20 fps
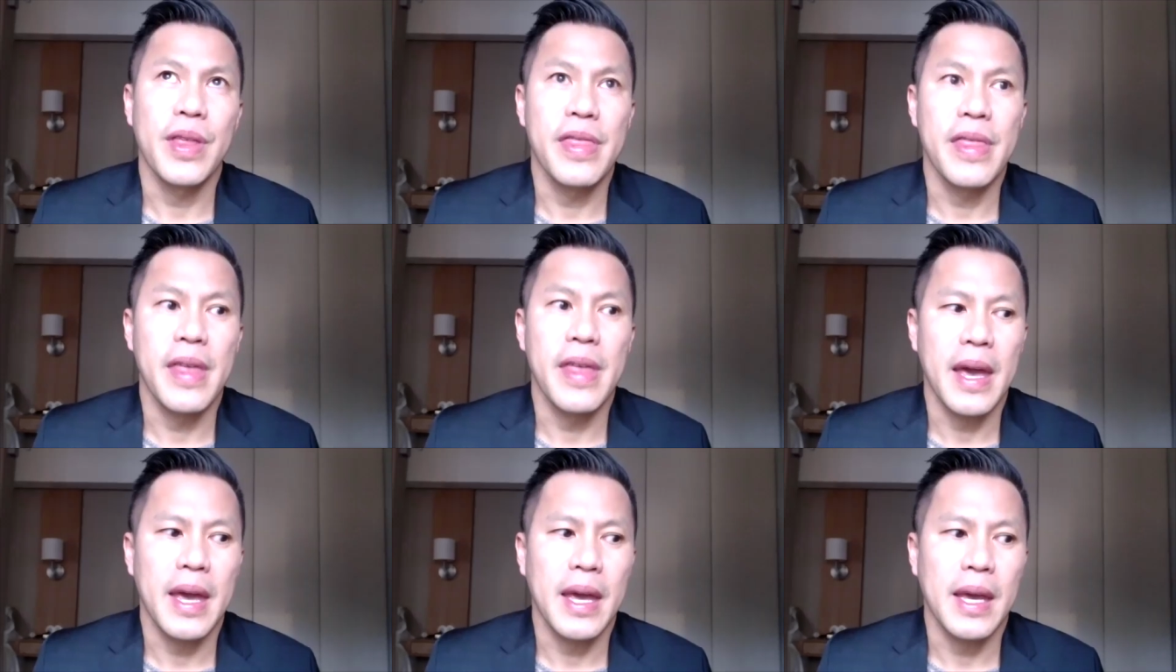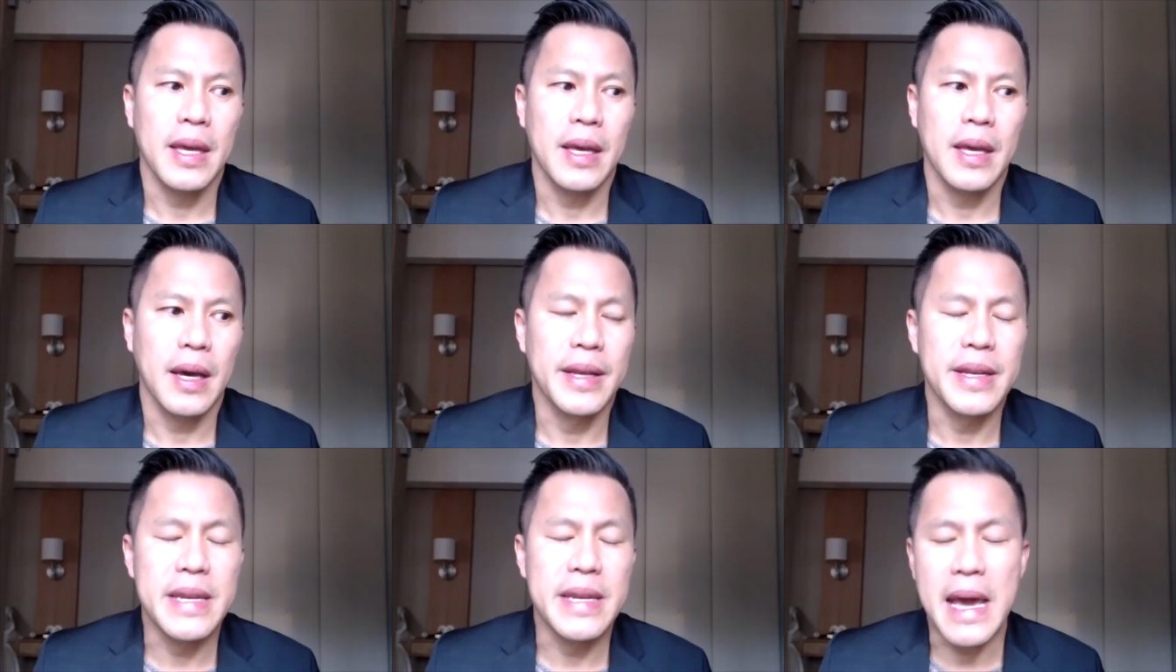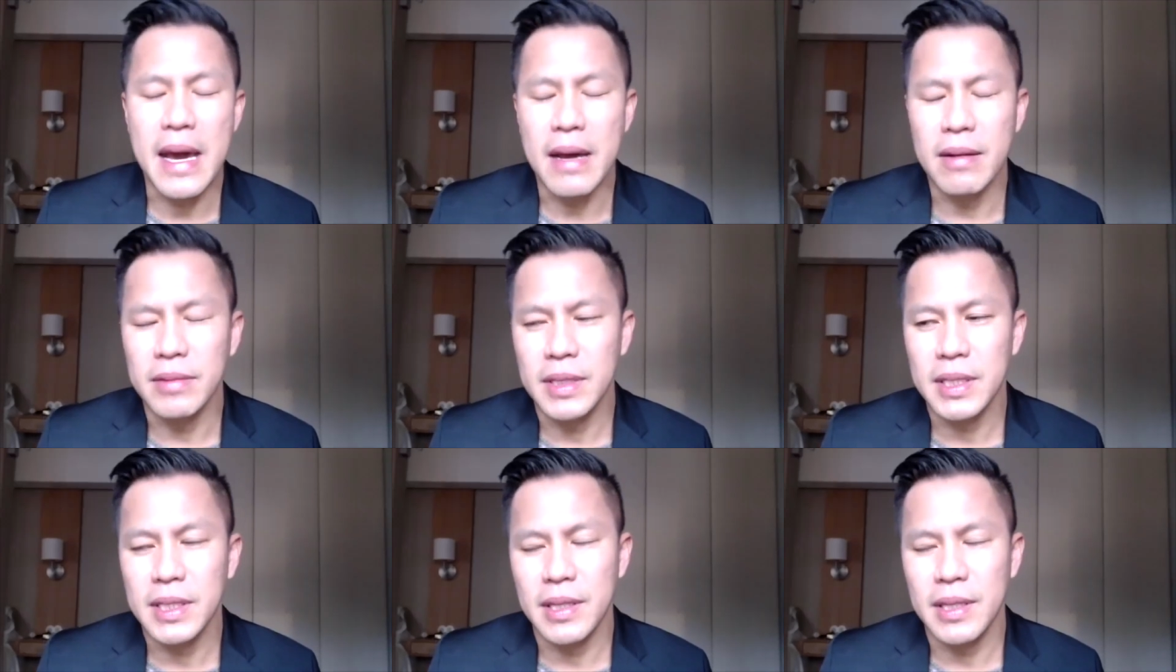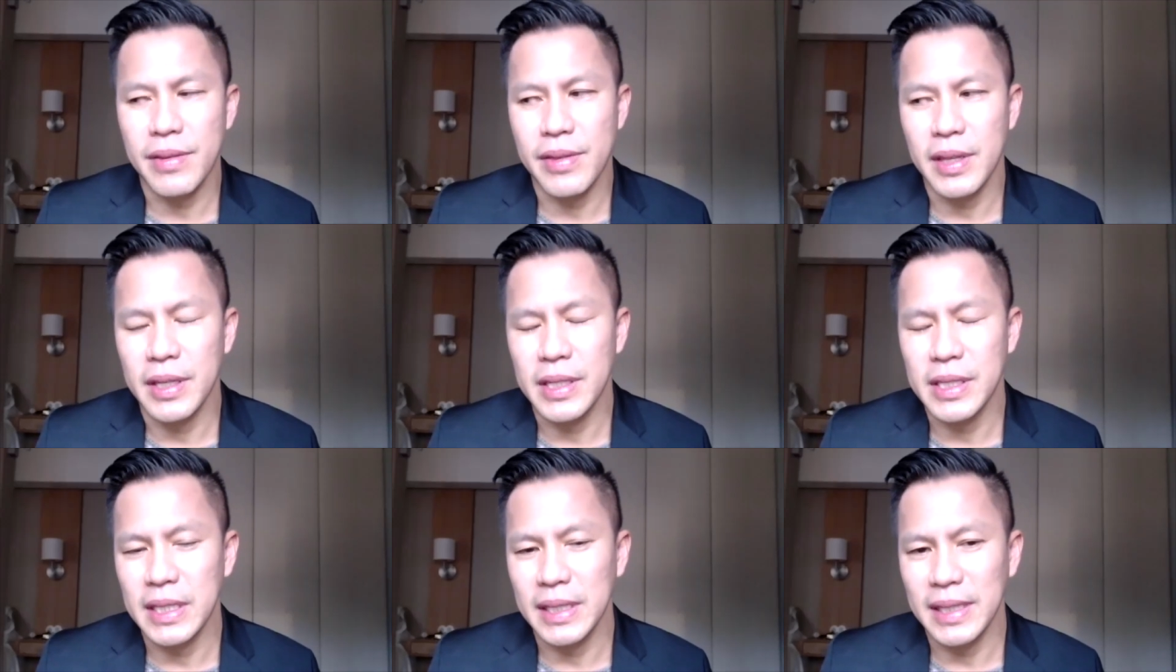they announced
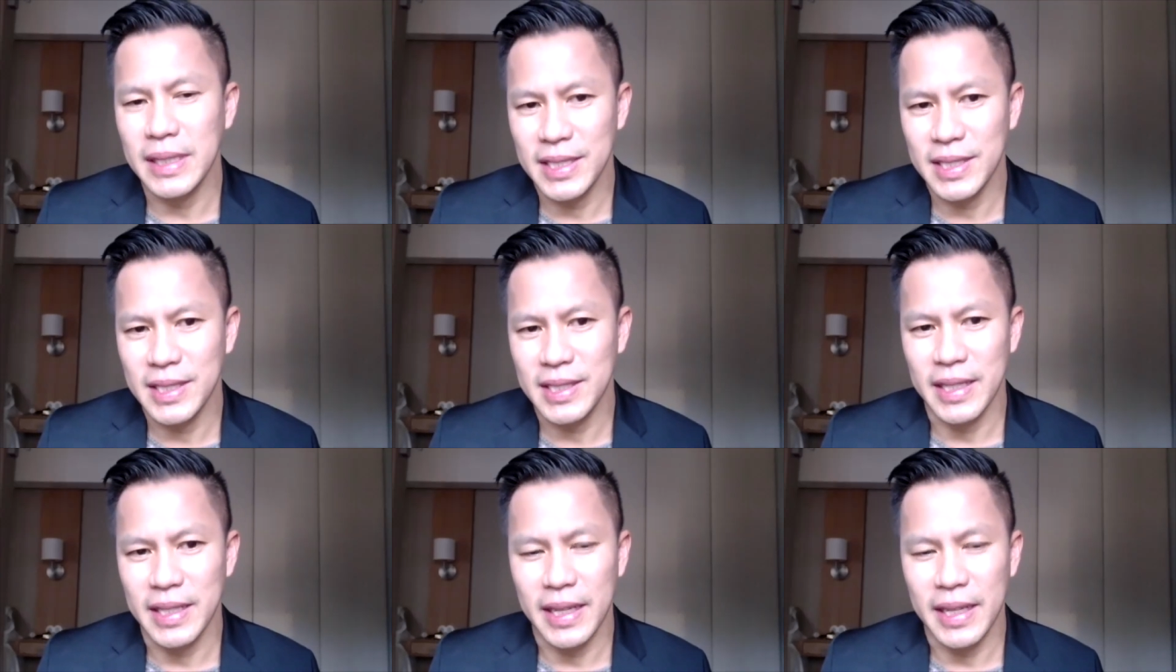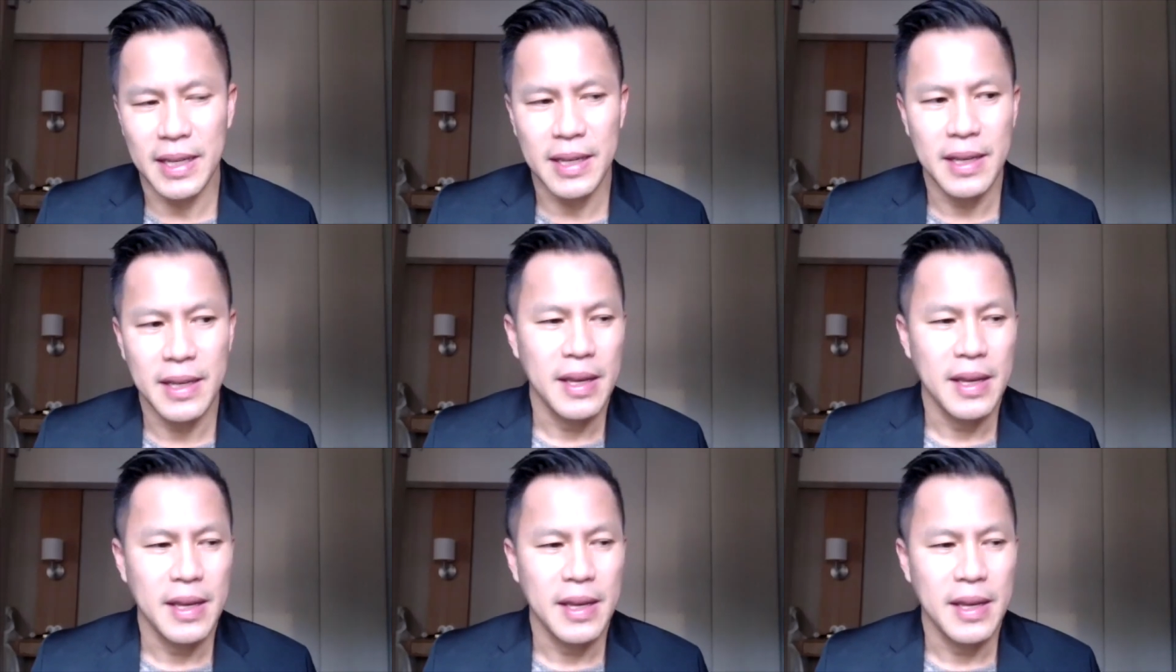the delisting,